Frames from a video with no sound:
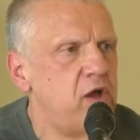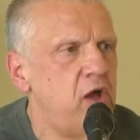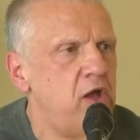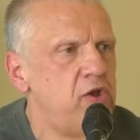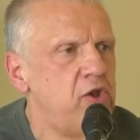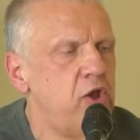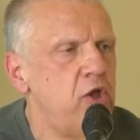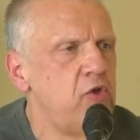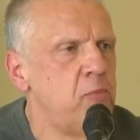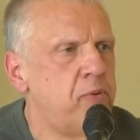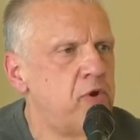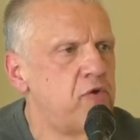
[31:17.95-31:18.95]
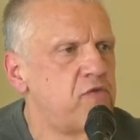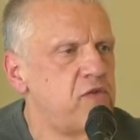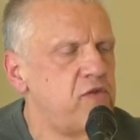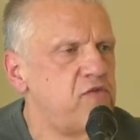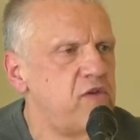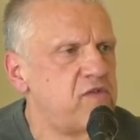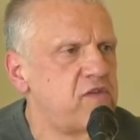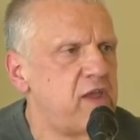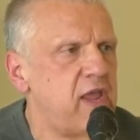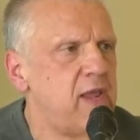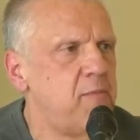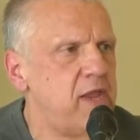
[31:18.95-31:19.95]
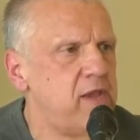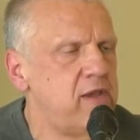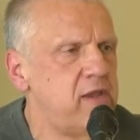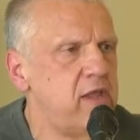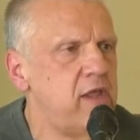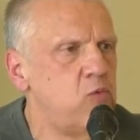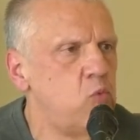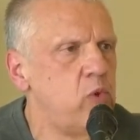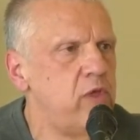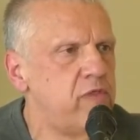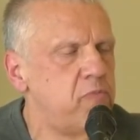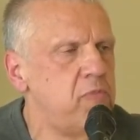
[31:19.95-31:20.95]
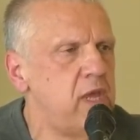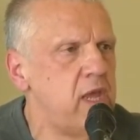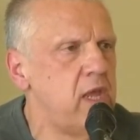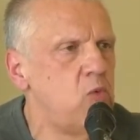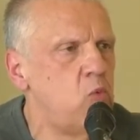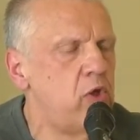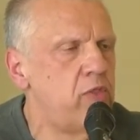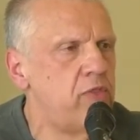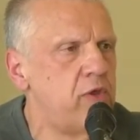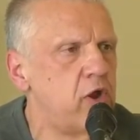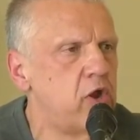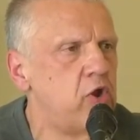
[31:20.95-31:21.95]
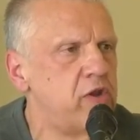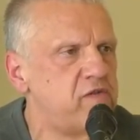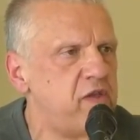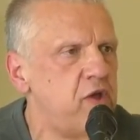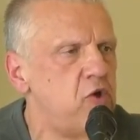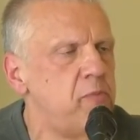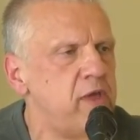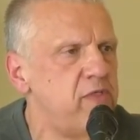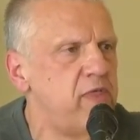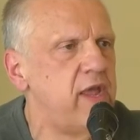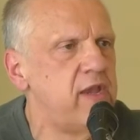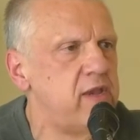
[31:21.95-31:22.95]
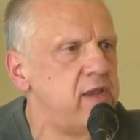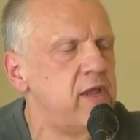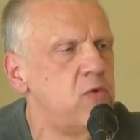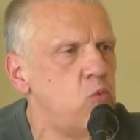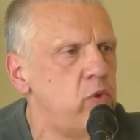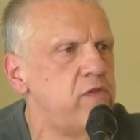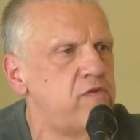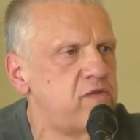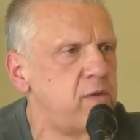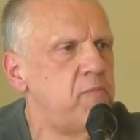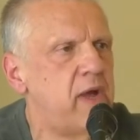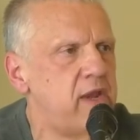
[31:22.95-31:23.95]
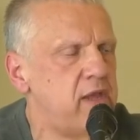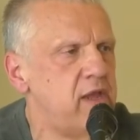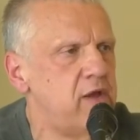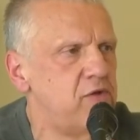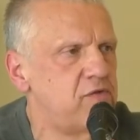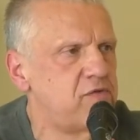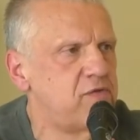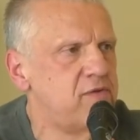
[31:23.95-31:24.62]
another person just came and did with me what they're going to tell me they did with somebody else.